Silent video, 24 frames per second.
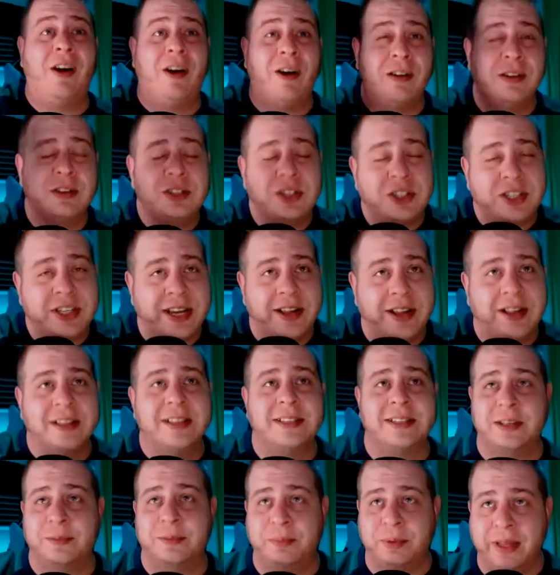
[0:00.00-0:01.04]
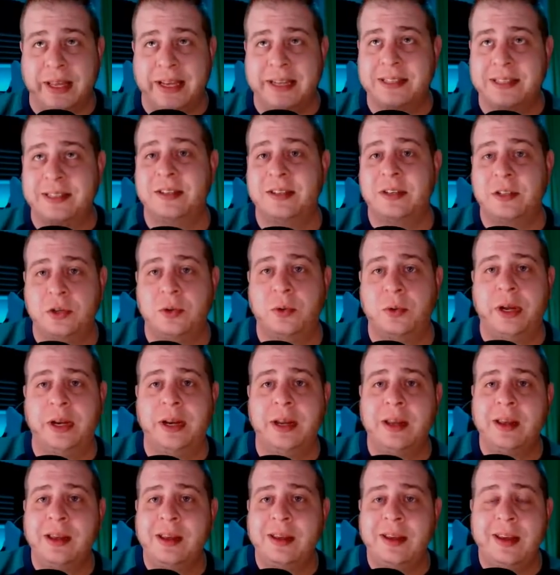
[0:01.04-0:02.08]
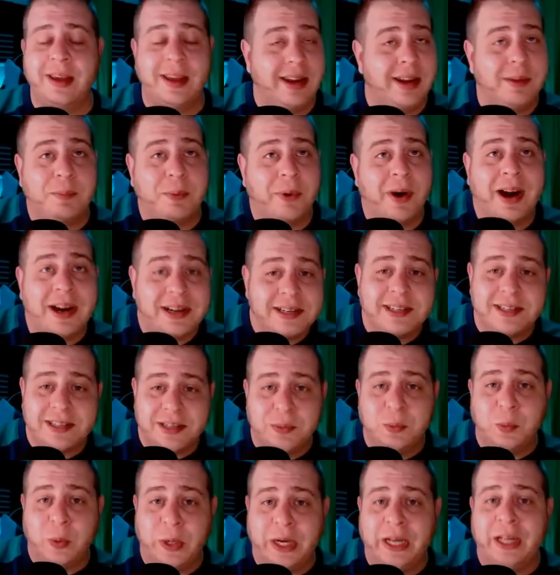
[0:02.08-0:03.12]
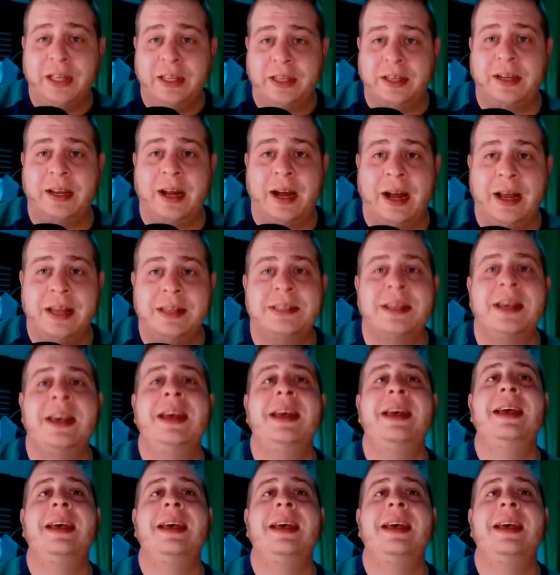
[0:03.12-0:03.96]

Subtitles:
RGL is the place to do it. And he prices them well, you guys.